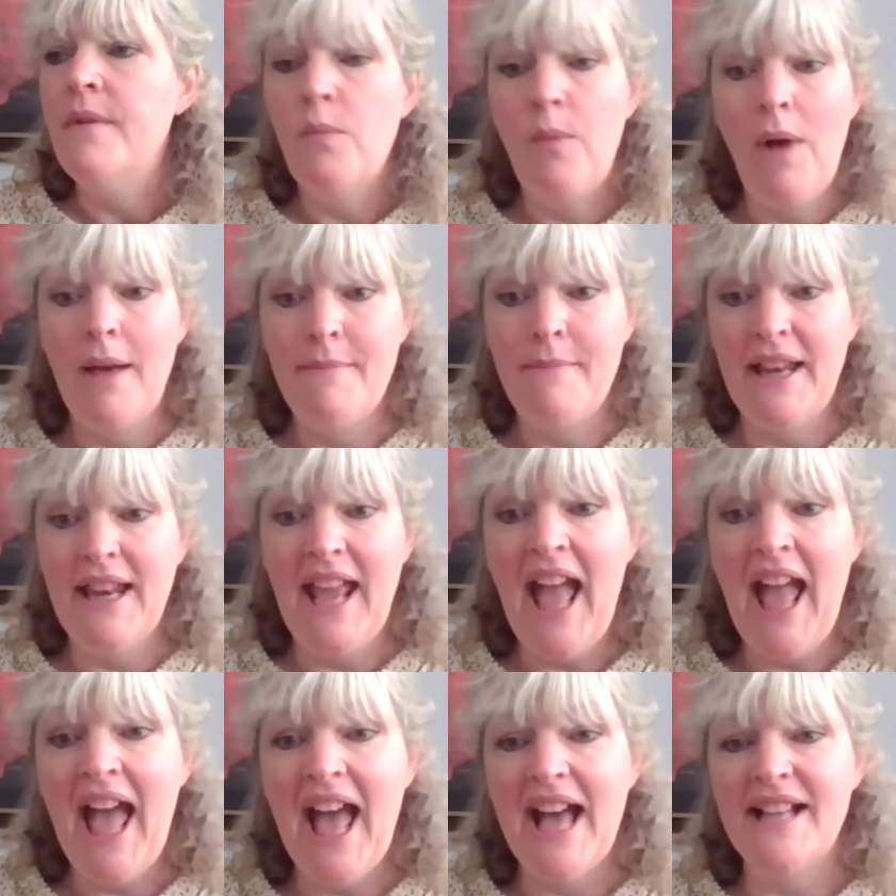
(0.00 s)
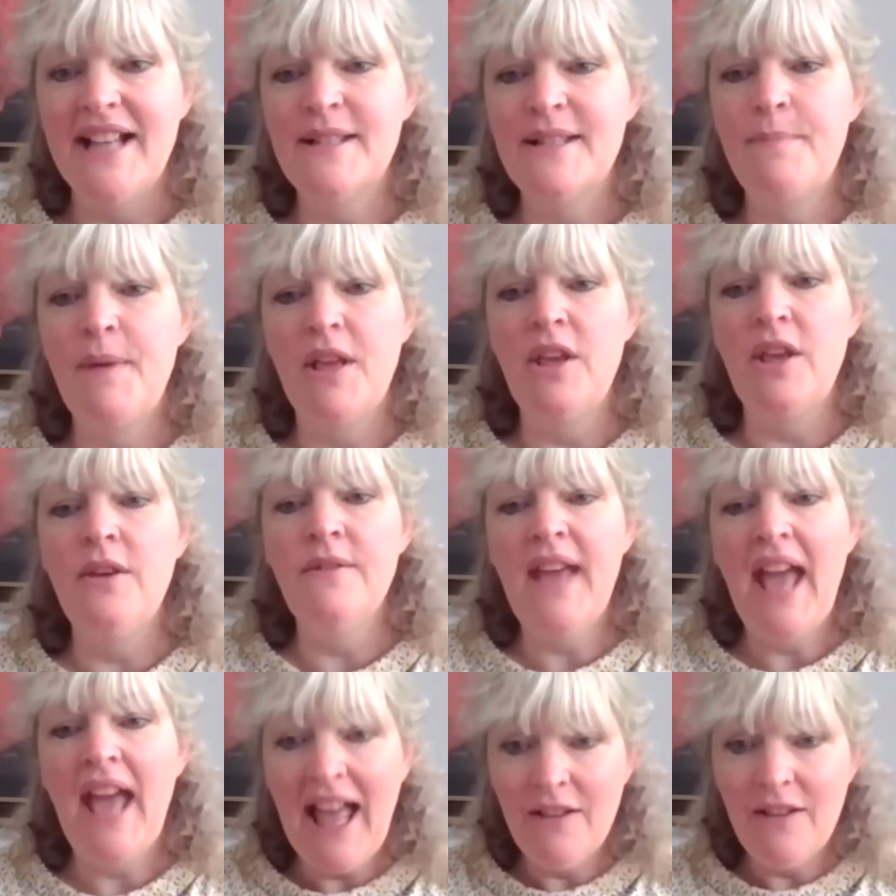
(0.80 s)
you wear many
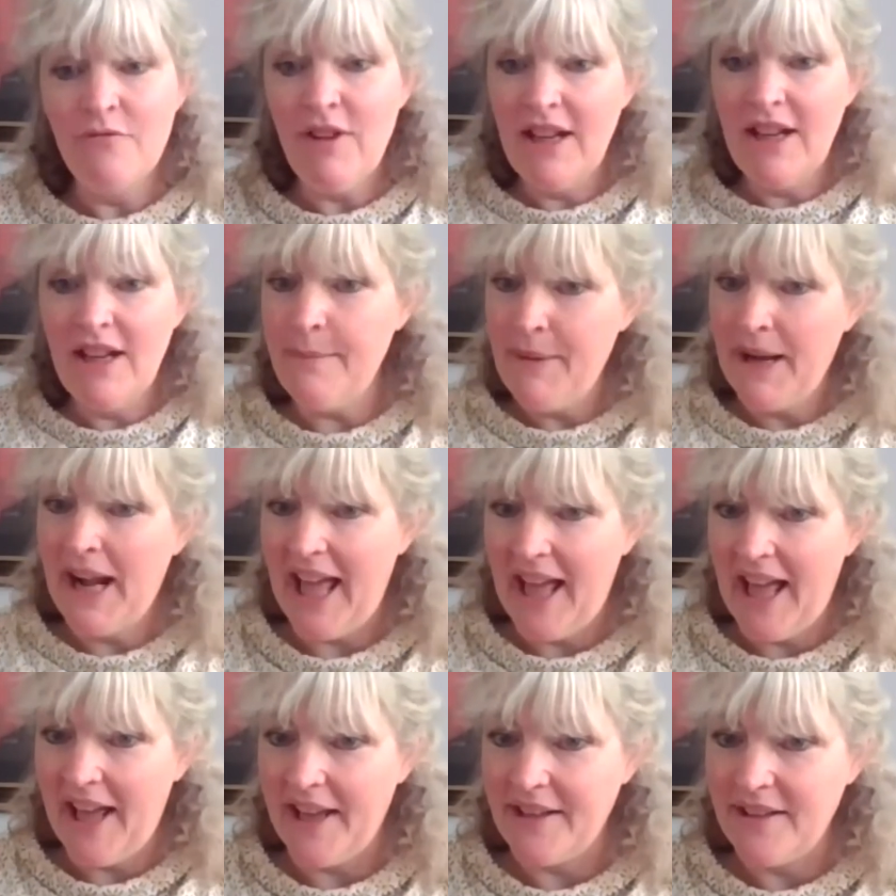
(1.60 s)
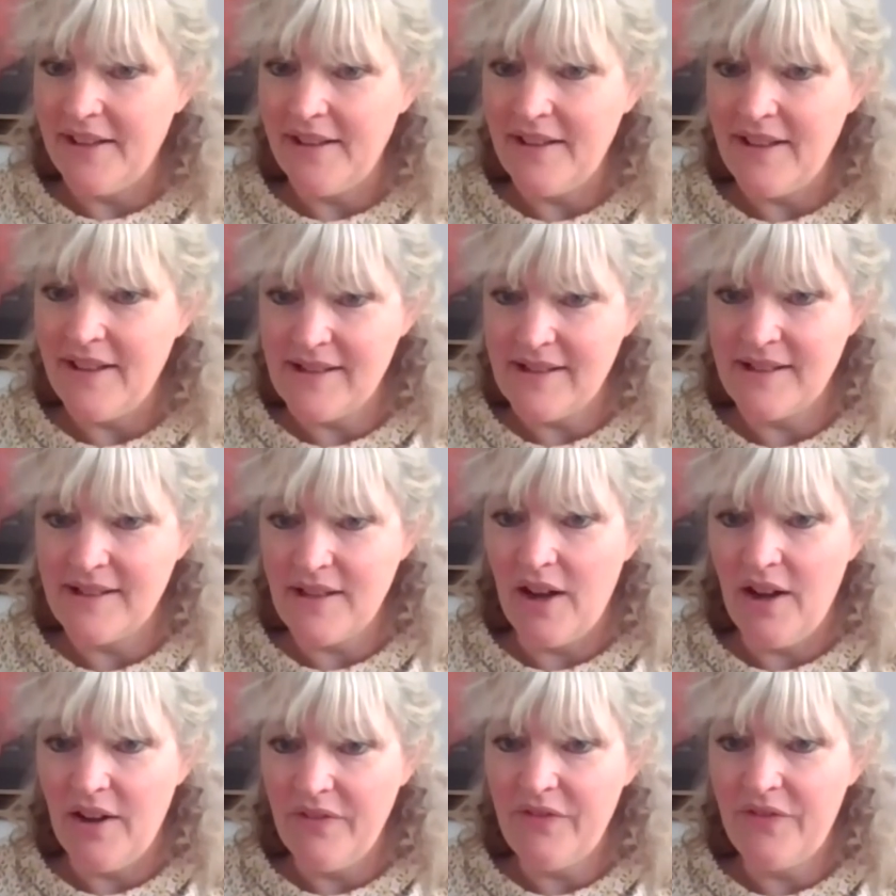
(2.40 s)
hats, but you can really
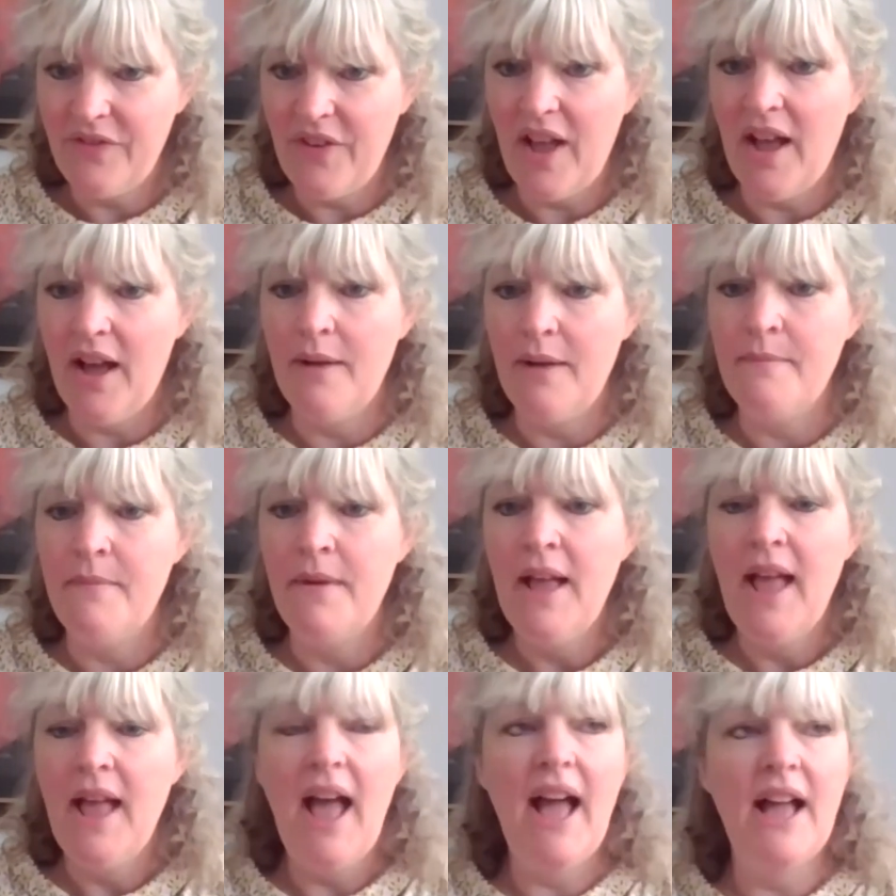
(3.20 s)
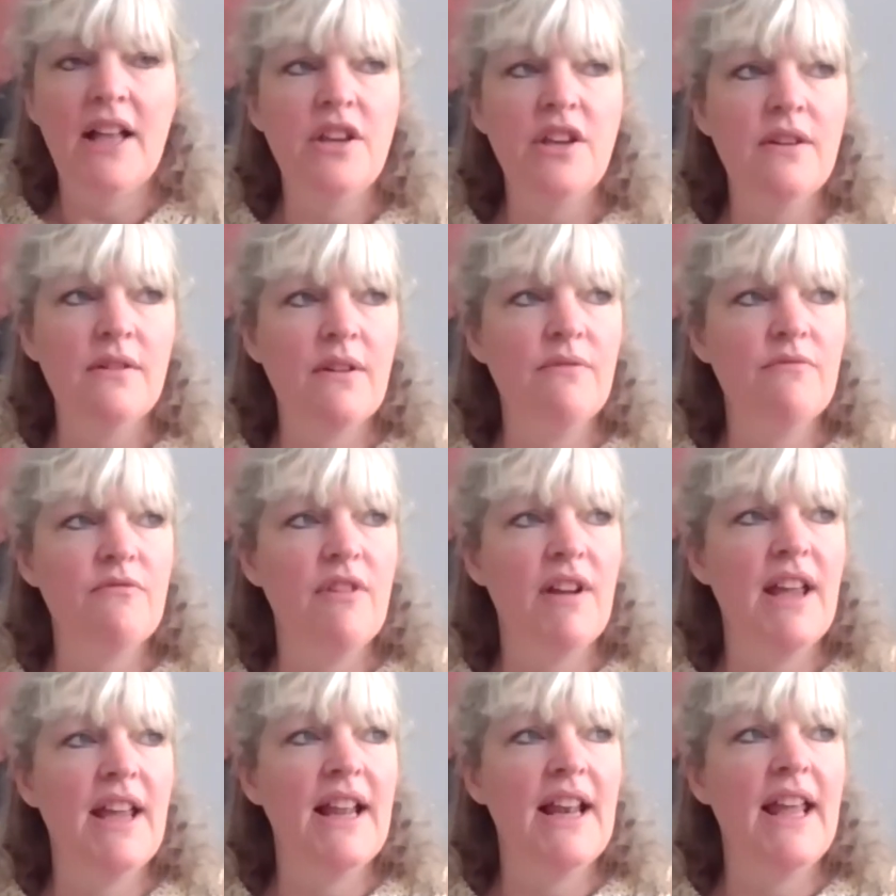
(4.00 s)
plan this stuff, and you
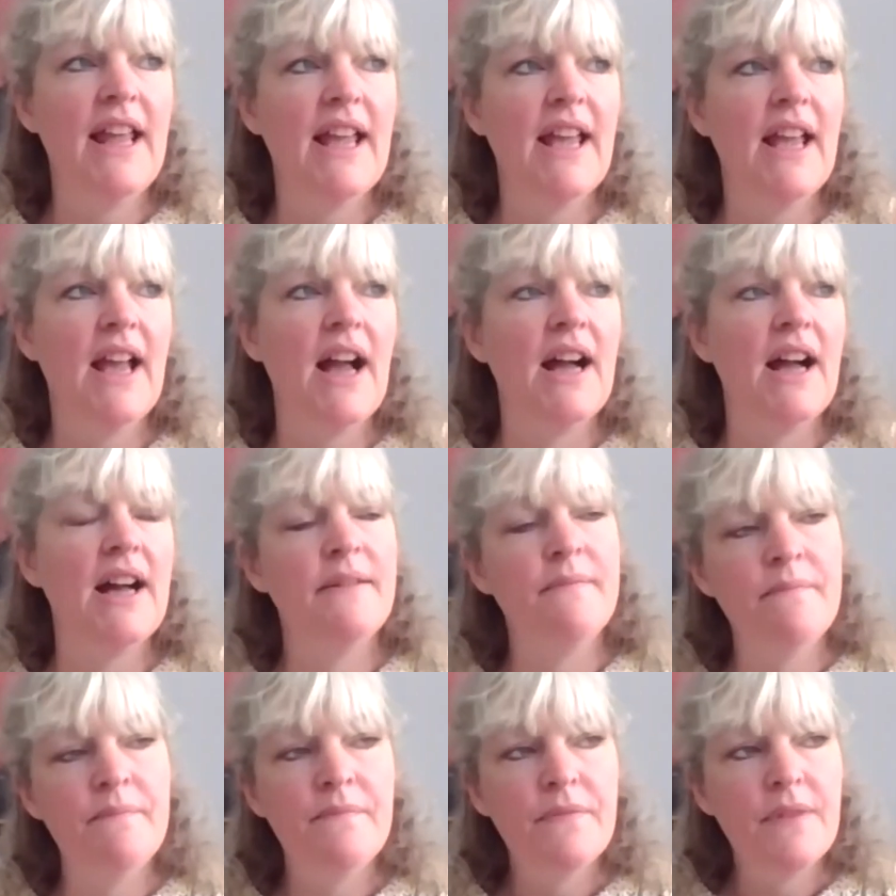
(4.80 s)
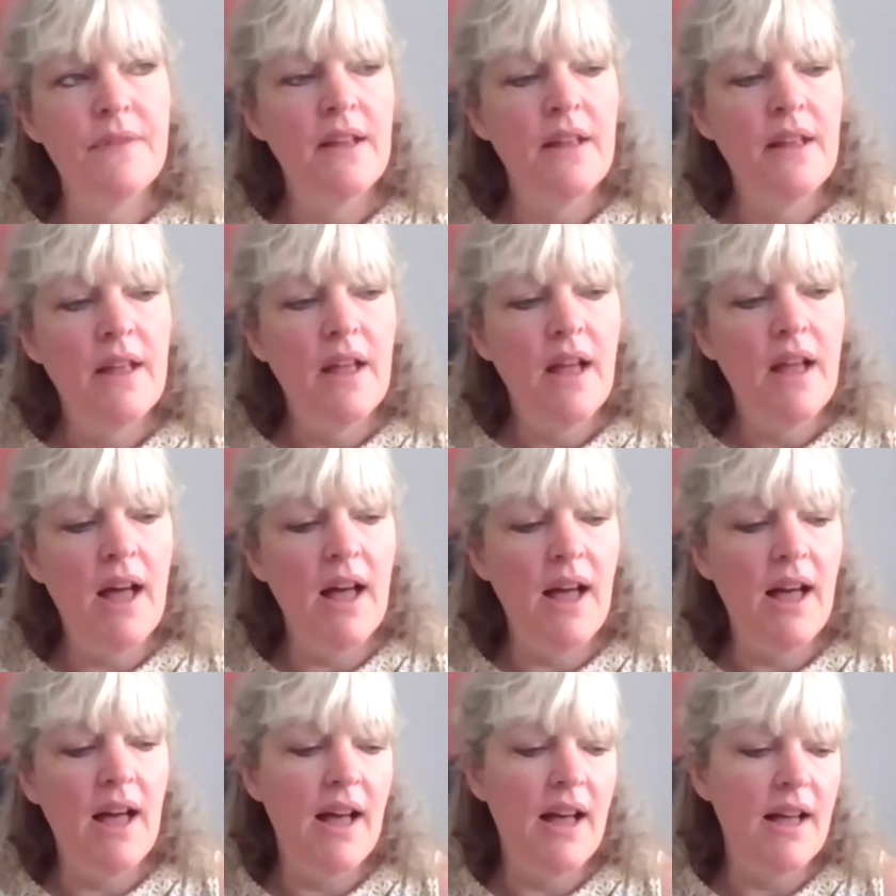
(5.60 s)
can really
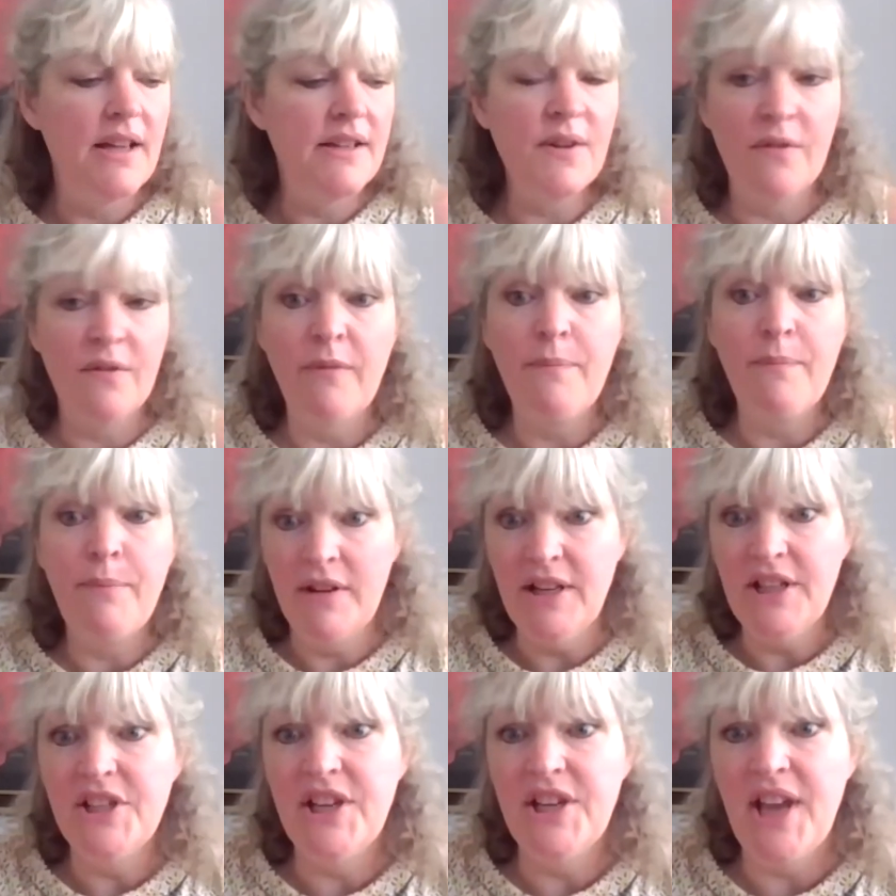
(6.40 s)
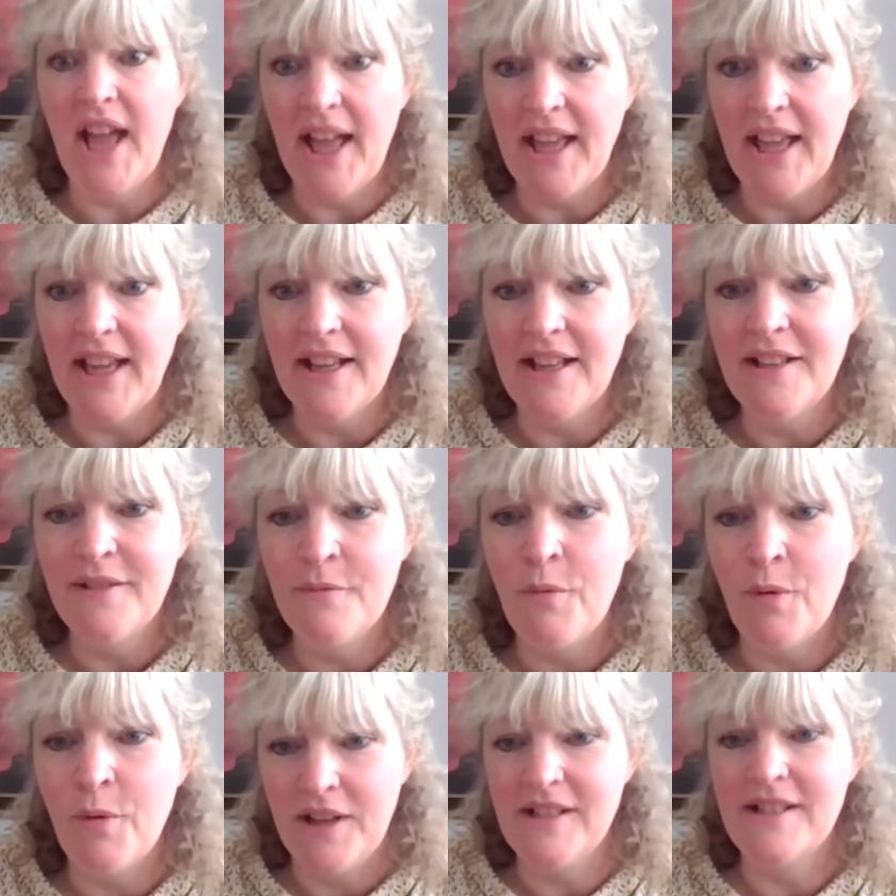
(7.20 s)
sort of appreciate
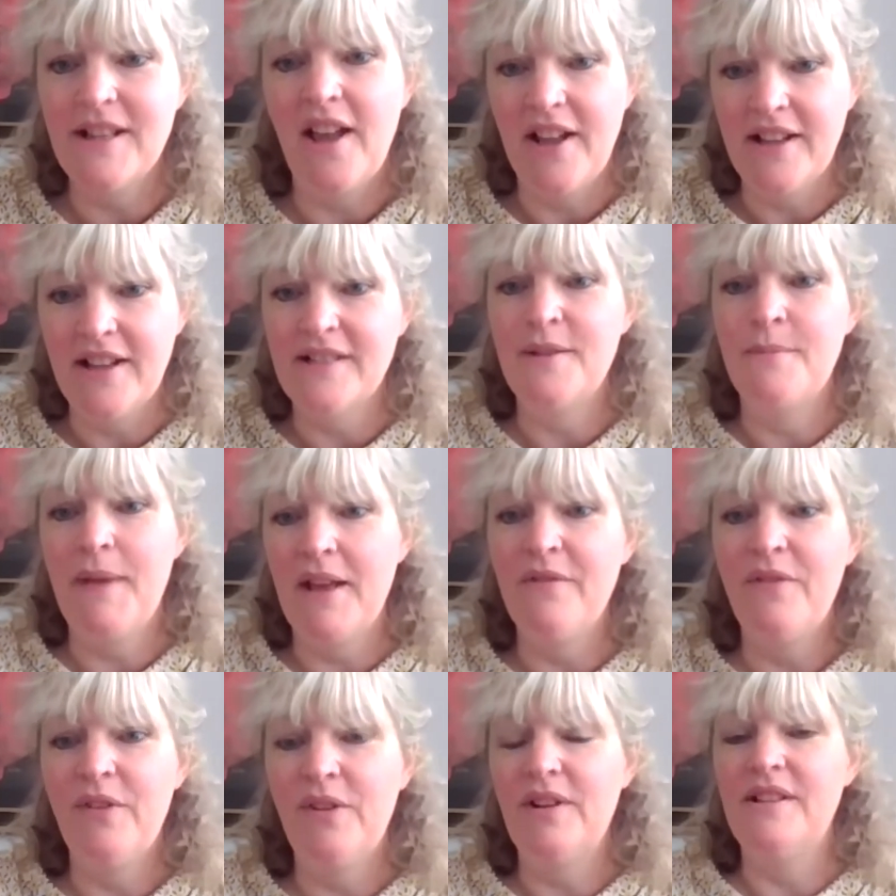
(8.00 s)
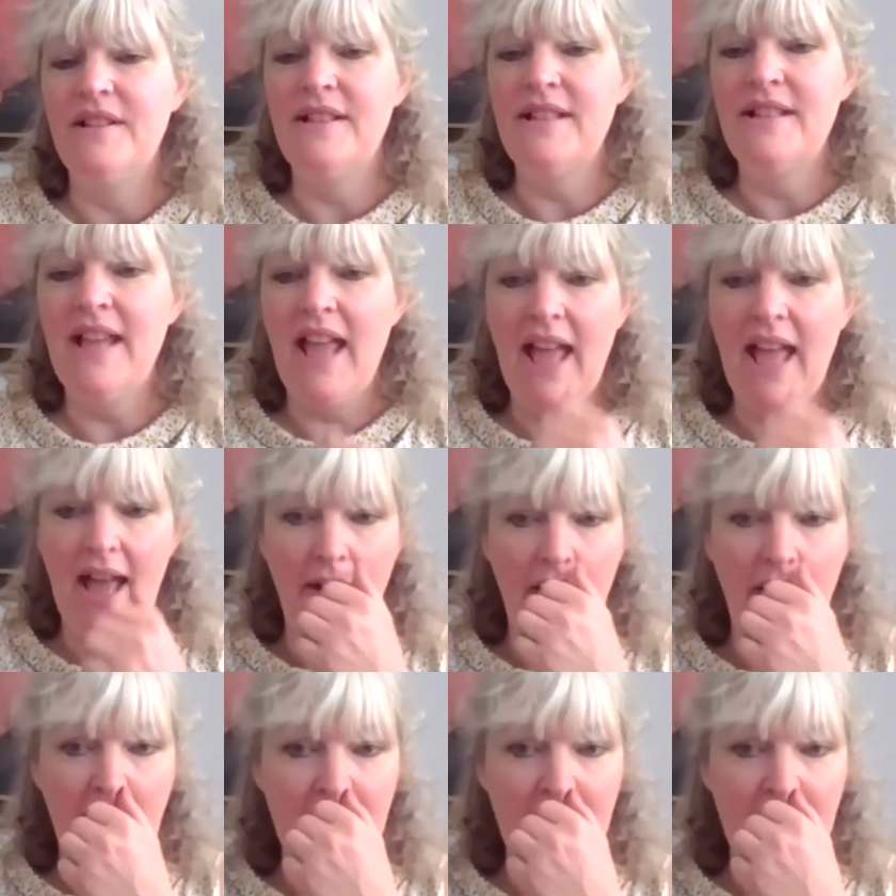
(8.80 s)
what it's like to be a volunteer.